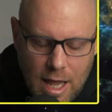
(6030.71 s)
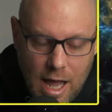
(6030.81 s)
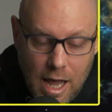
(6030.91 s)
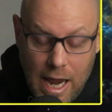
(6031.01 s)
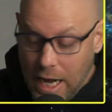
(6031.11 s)

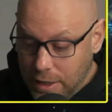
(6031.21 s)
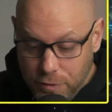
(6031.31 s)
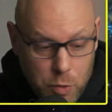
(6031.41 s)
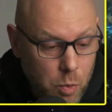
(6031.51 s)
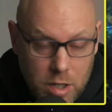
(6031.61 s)
And if
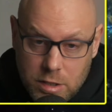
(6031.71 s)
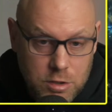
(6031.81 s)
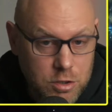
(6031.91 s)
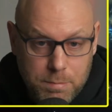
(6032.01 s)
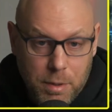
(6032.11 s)
you want to
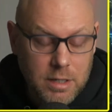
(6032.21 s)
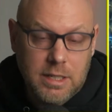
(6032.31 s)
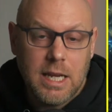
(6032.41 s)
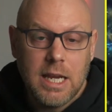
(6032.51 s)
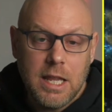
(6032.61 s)

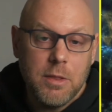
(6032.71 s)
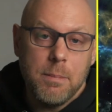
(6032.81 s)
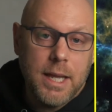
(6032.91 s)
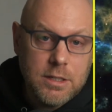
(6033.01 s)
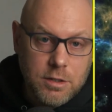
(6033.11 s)
partake in the
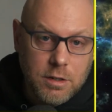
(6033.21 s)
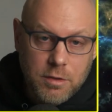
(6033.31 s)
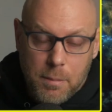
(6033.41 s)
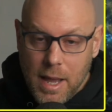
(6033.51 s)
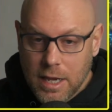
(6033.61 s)
banter,
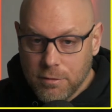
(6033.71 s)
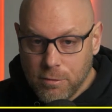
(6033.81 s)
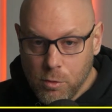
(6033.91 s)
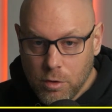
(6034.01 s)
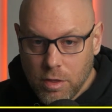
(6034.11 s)
the back and
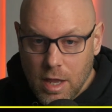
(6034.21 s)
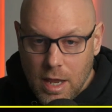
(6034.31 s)
forth,